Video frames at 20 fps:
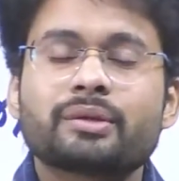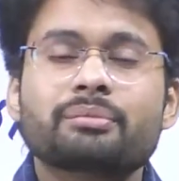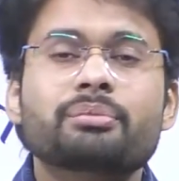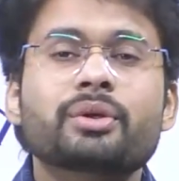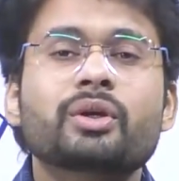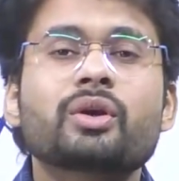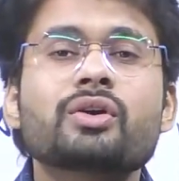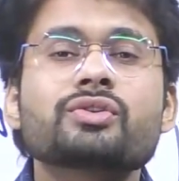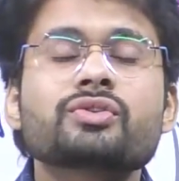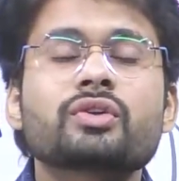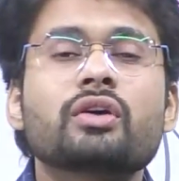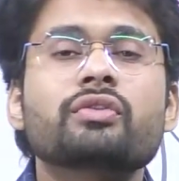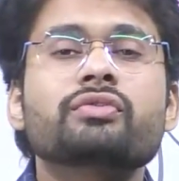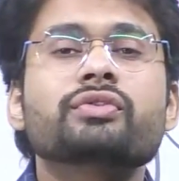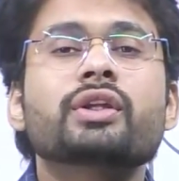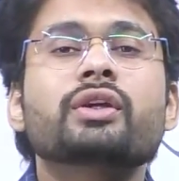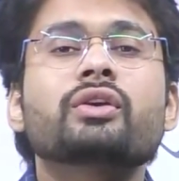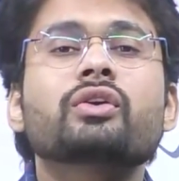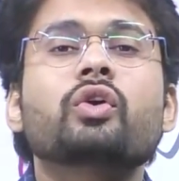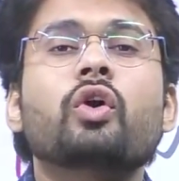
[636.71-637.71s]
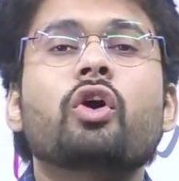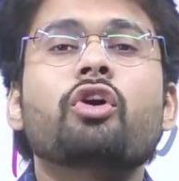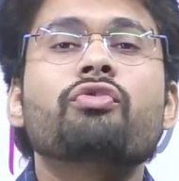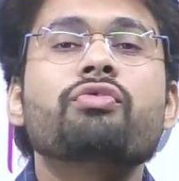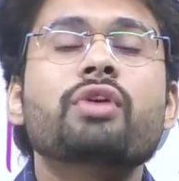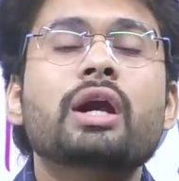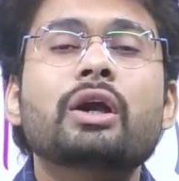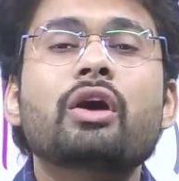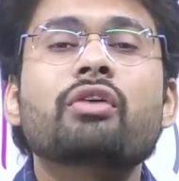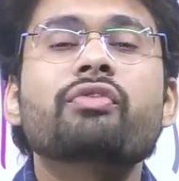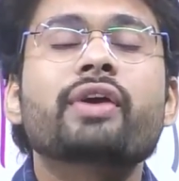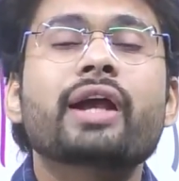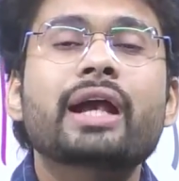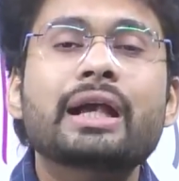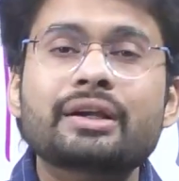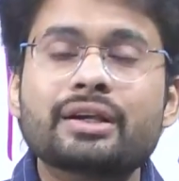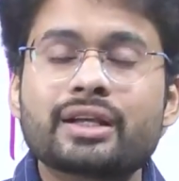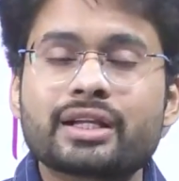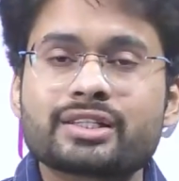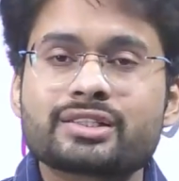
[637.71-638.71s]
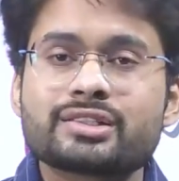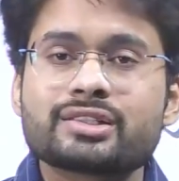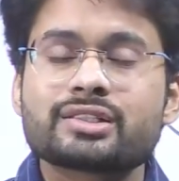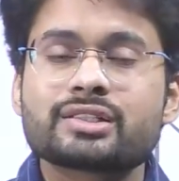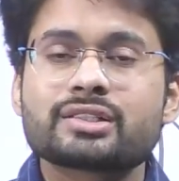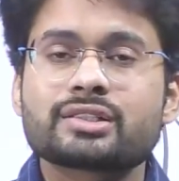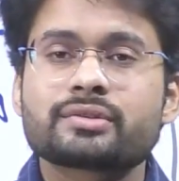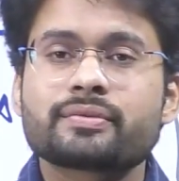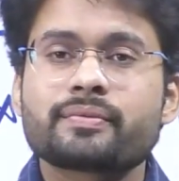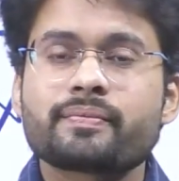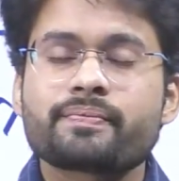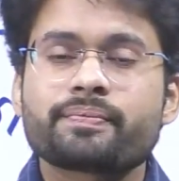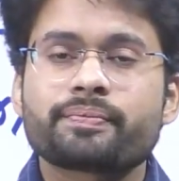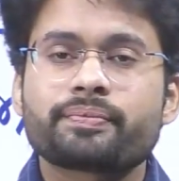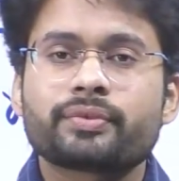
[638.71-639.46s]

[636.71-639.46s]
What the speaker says: Because of the conflict of interests.